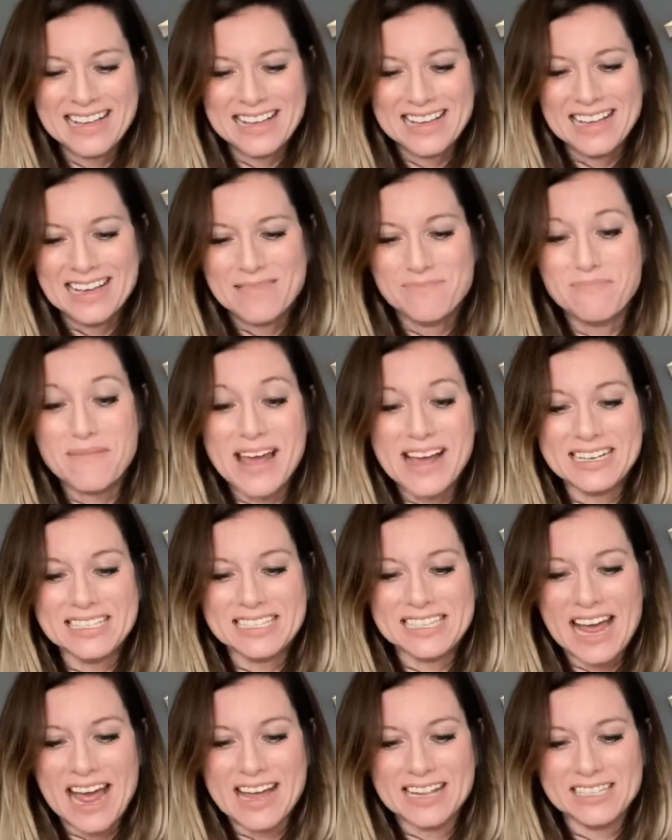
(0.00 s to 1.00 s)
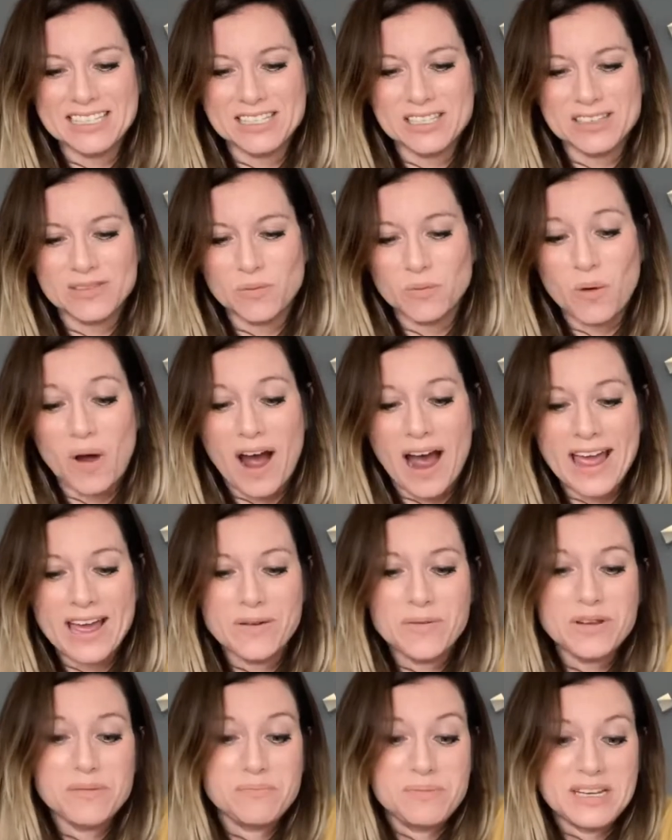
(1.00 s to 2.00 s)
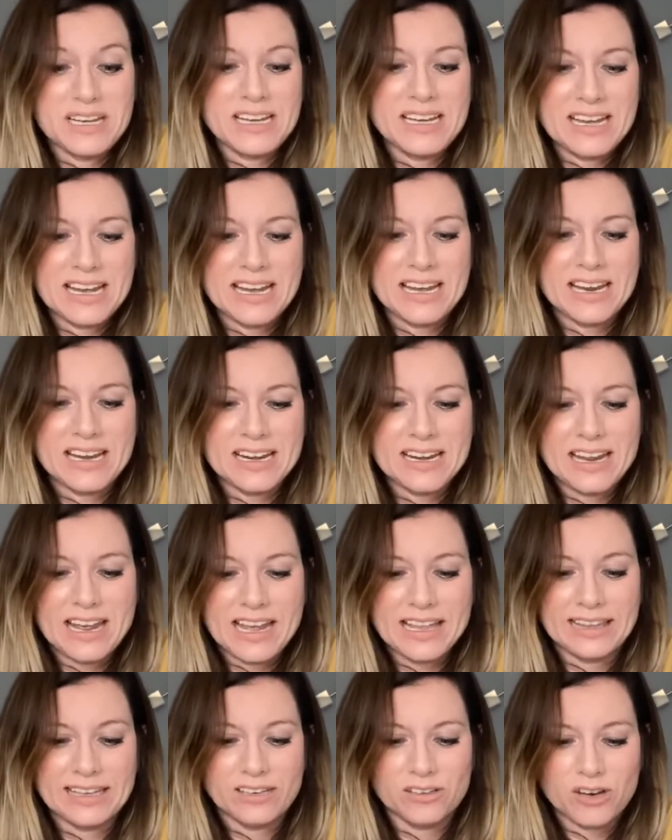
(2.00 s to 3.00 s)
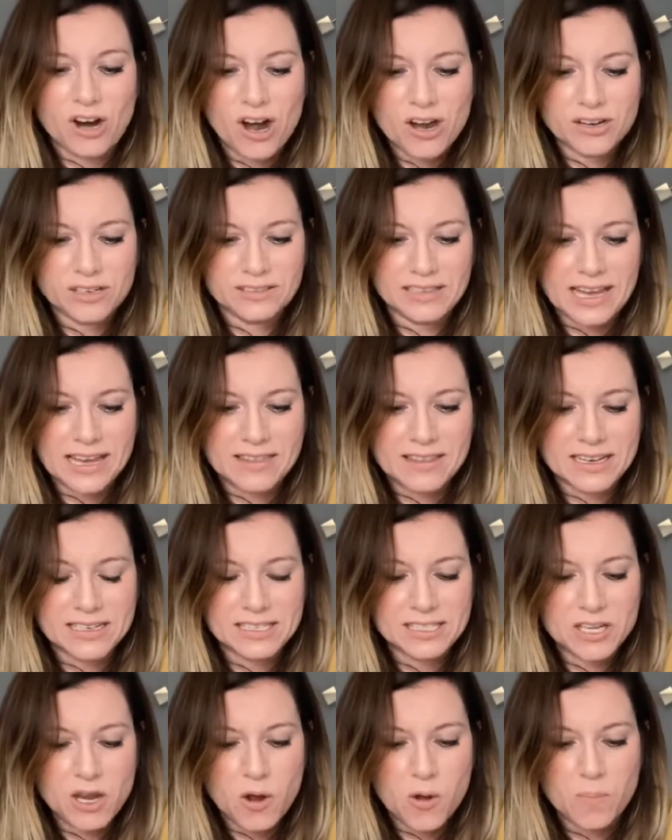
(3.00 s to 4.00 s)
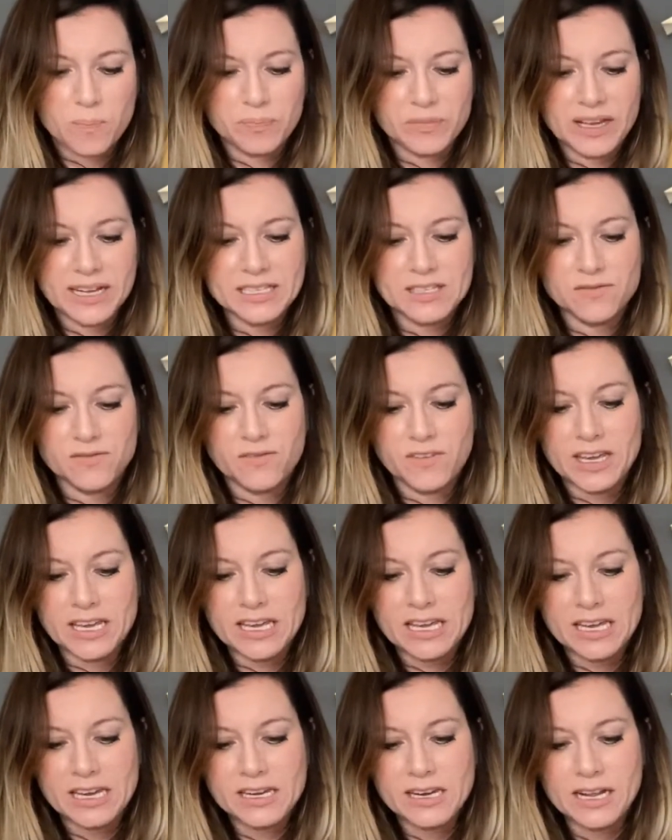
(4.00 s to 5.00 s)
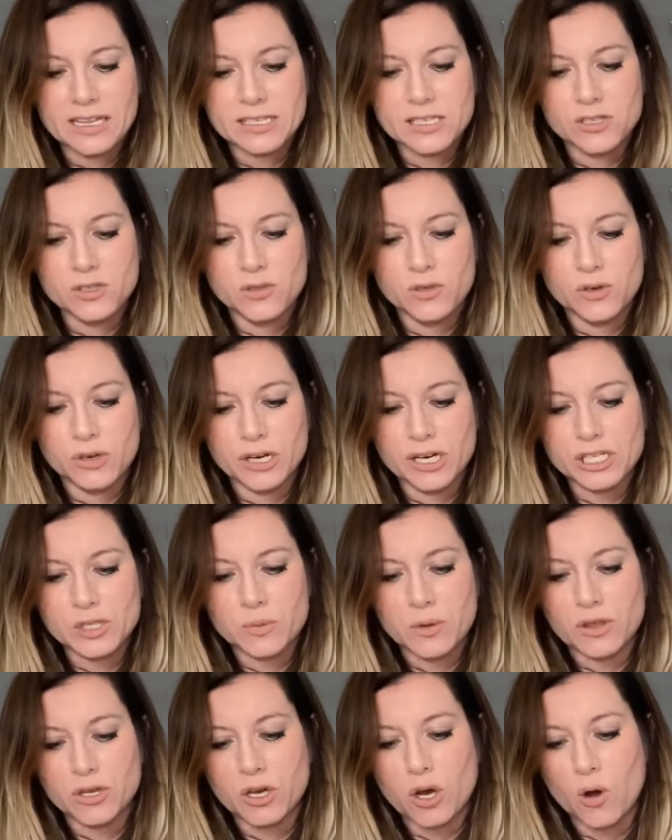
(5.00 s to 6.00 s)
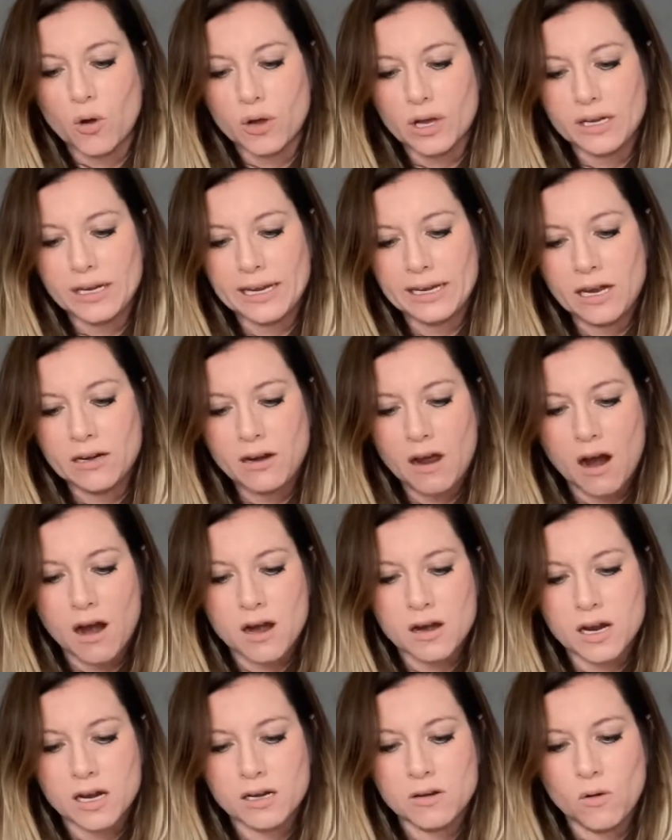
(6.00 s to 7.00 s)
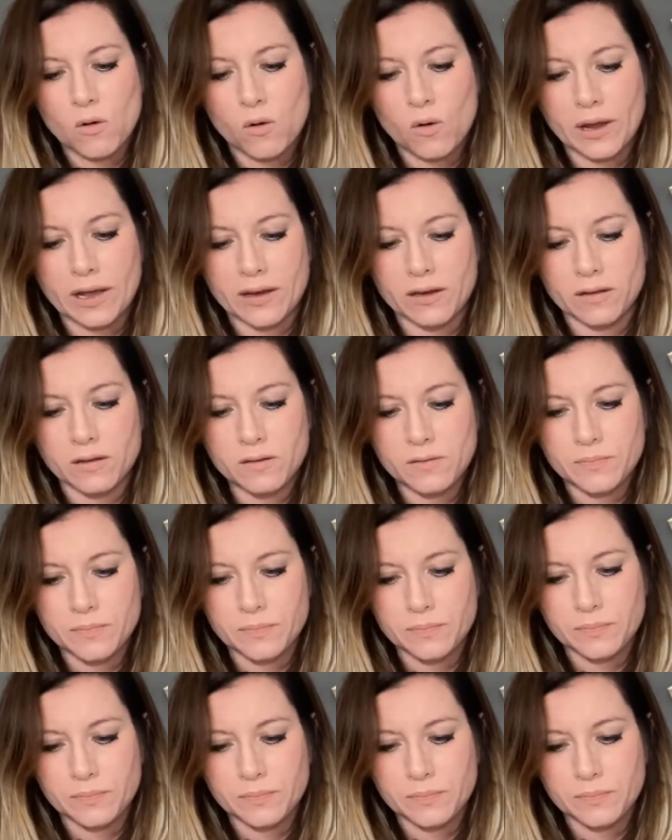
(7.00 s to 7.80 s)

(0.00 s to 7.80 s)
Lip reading: Makes sense why it would be in a little carton like this. So it's vegan, it's nourished with coconut and argan oil.